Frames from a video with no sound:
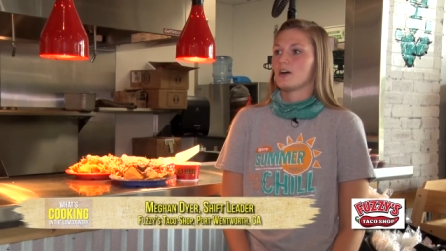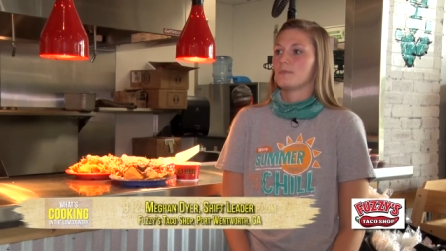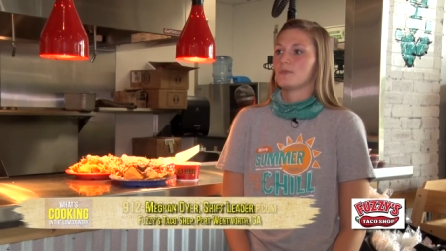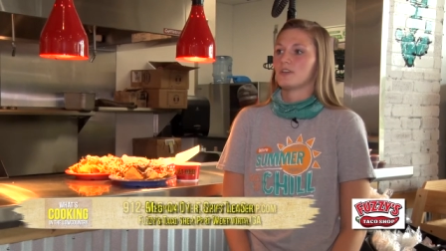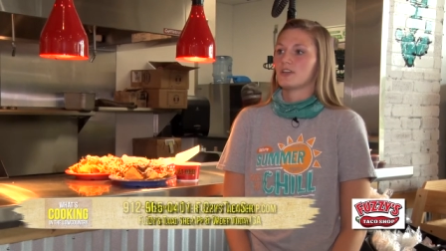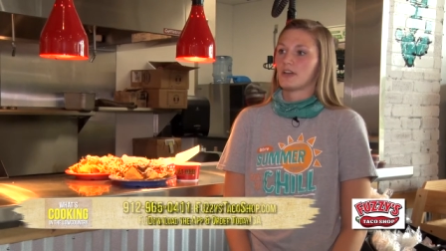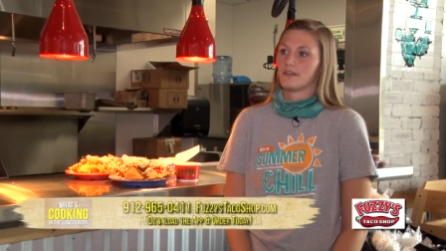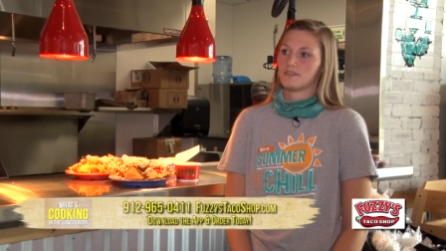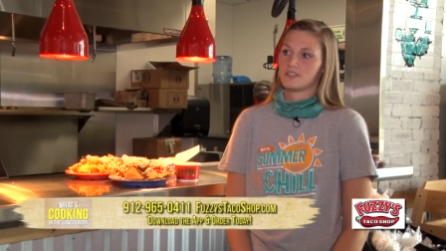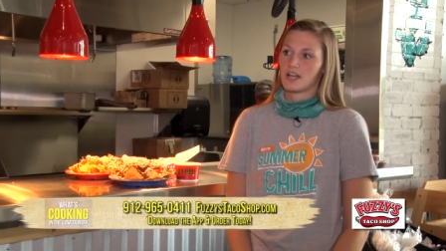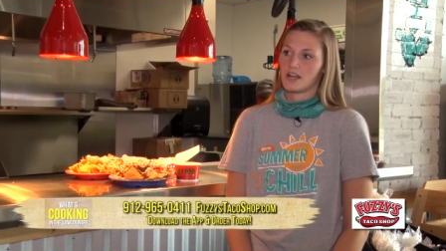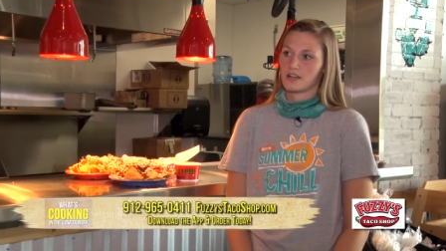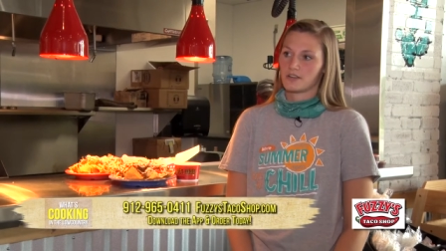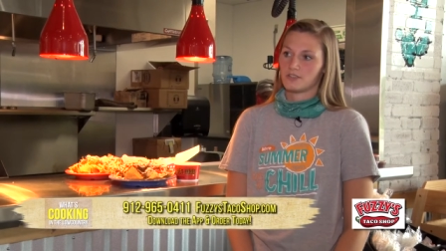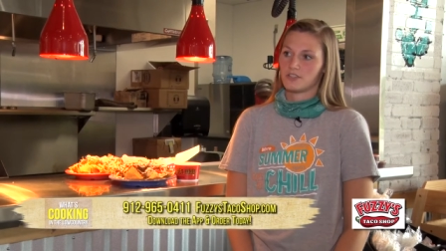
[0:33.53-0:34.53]
You can have
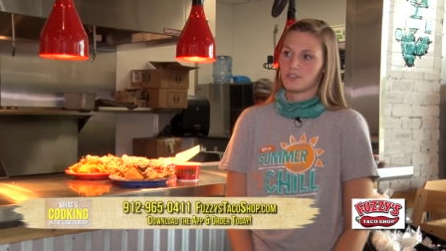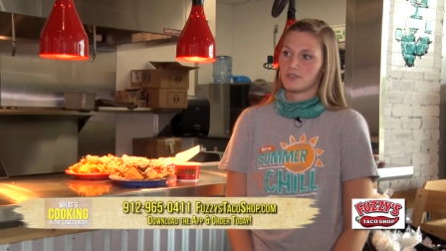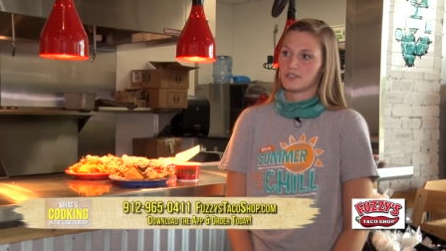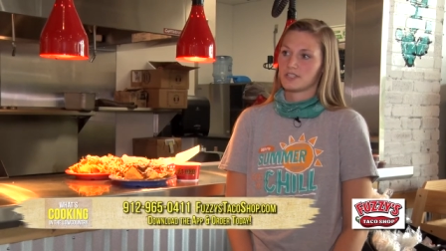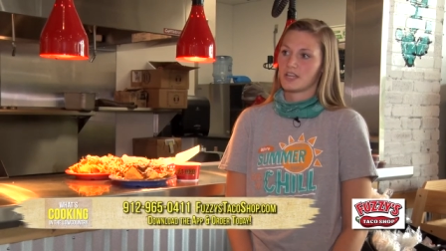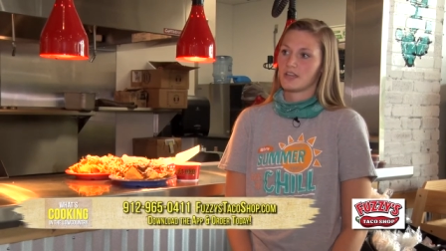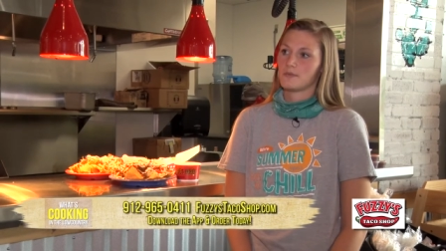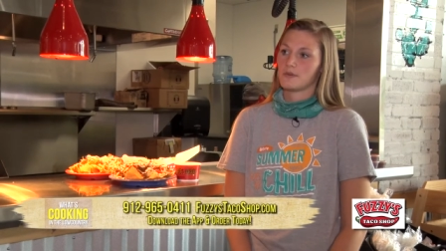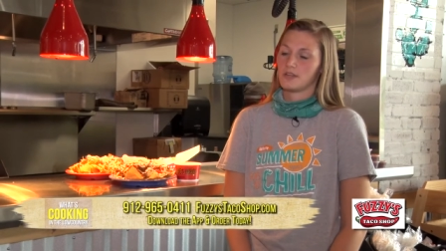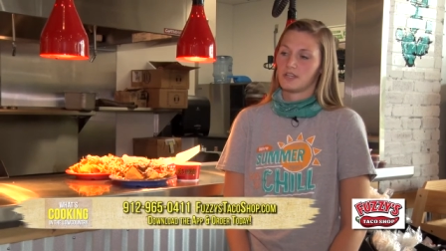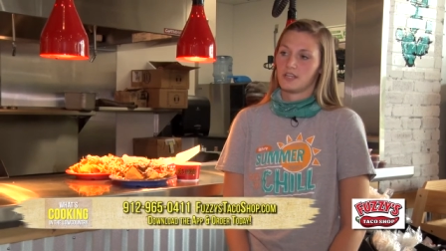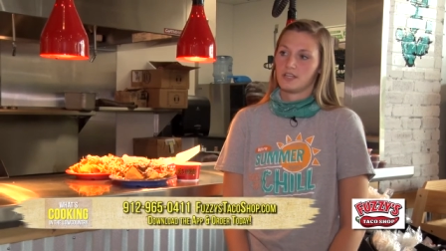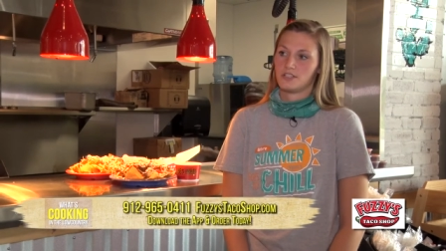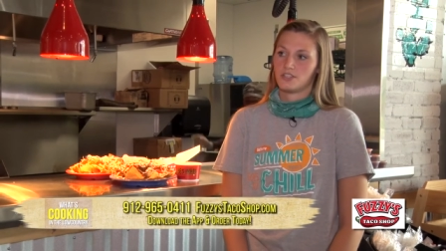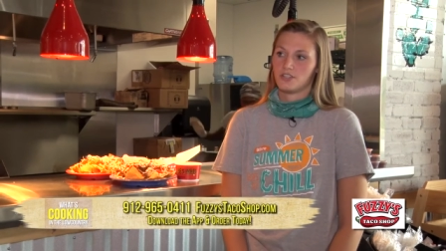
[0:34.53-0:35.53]
Taco Tuesday, where you
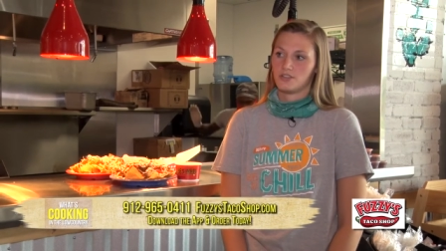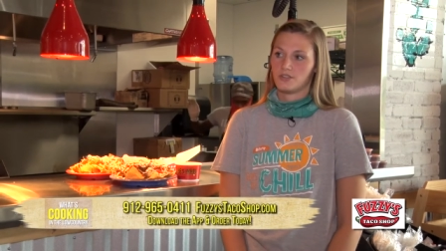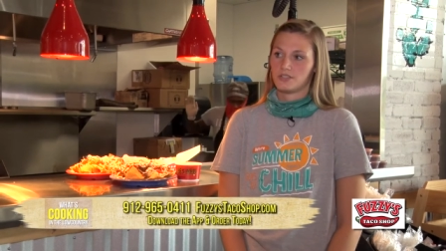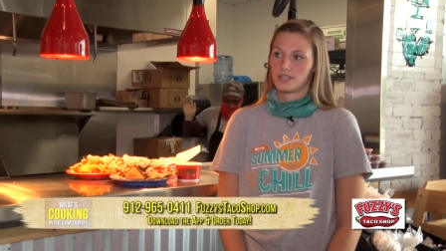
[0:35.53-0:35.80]
can get two